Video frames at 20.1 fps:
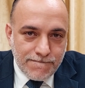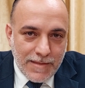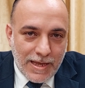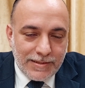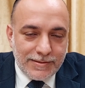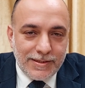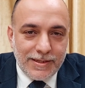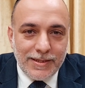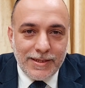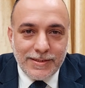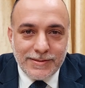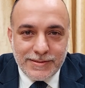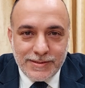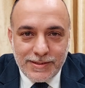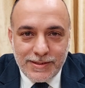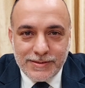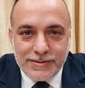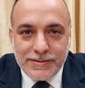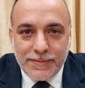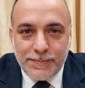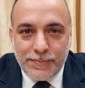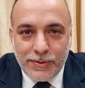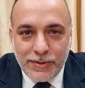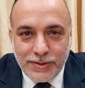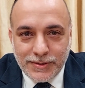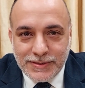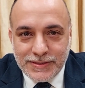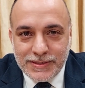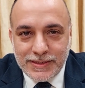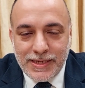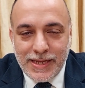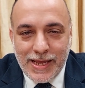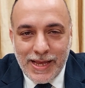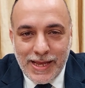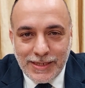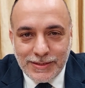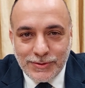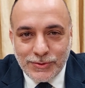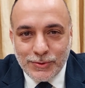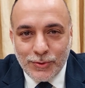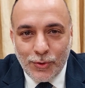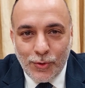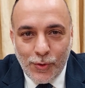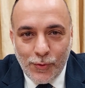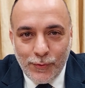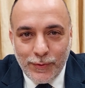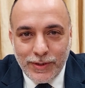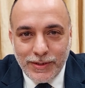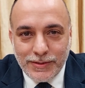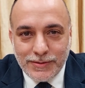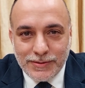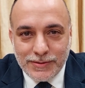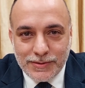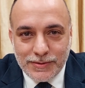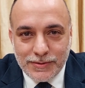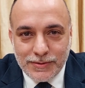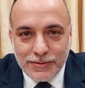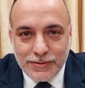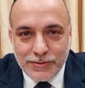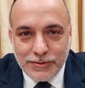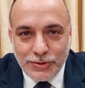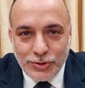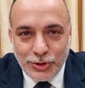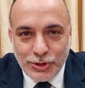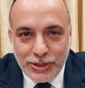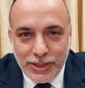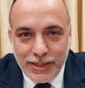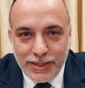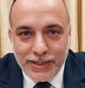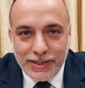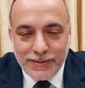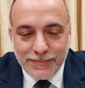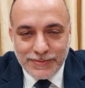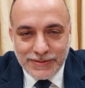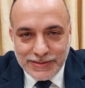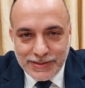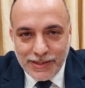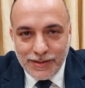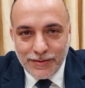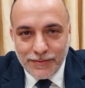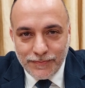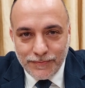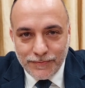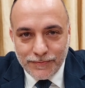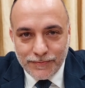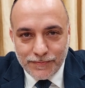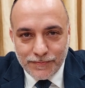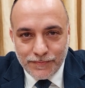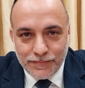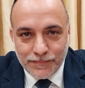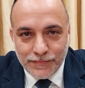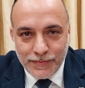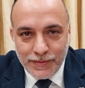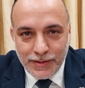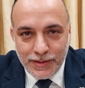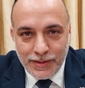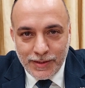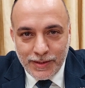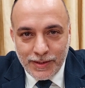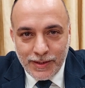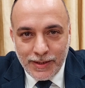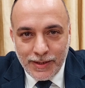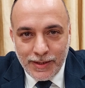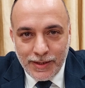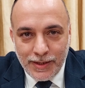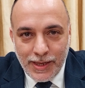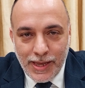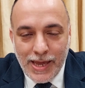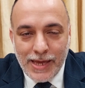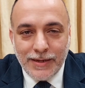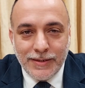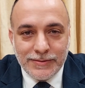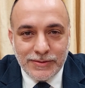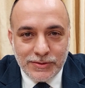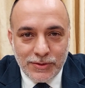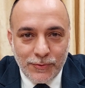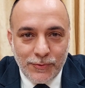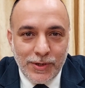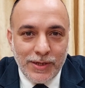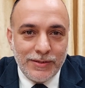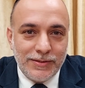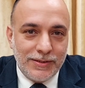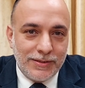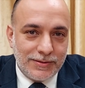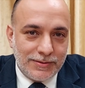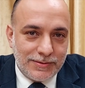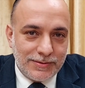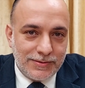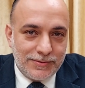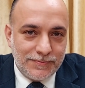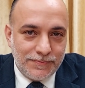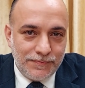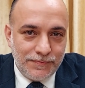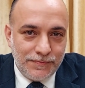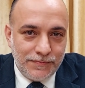And the lesson is the person has to always check himself and his surroundings.